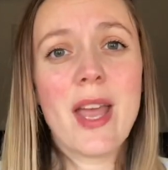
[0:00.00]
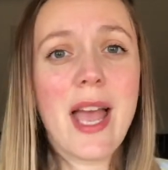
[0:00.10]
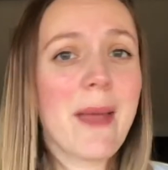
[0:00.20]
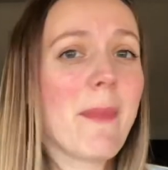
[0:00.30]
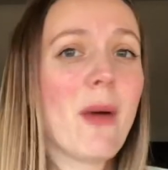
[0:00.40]

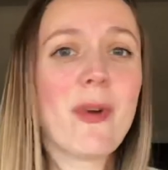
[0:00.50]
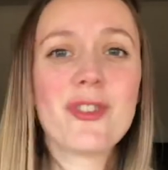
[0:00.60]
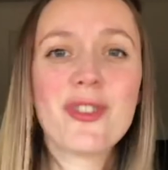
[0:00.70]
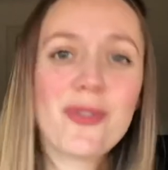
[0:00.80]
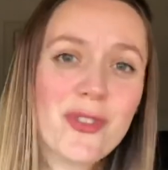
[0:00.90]
I will
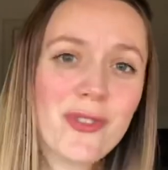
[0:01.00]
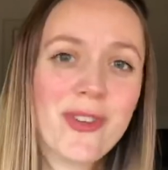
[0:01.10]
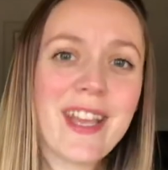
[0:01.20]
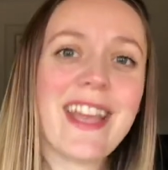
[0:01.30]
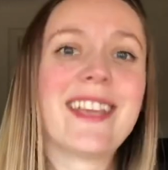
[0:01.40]
show you
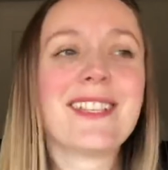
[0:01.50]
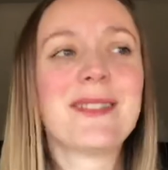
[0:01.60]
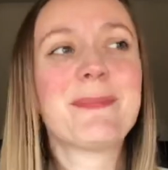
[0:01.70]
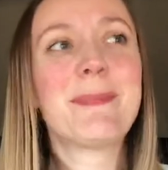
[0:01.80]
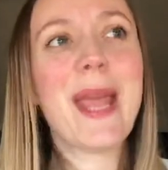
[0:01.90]
it.
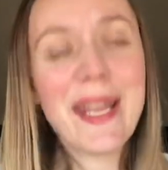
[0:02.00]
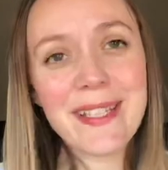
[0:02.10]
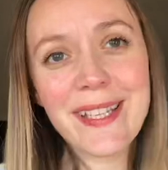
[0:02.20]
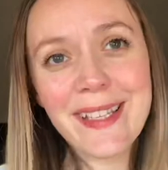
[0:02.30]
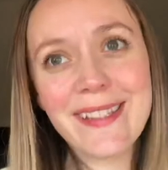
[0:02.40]
It's
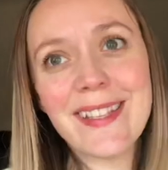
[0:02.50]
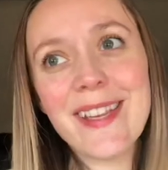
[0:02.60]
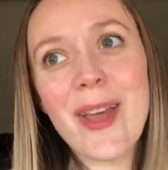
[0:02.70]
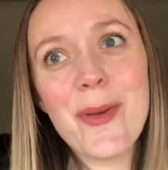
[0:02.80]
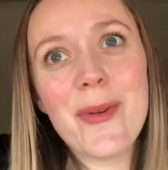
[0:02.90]
painted
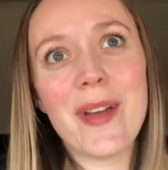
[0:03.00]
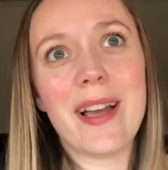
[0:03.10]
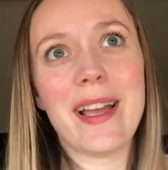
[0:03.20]
now.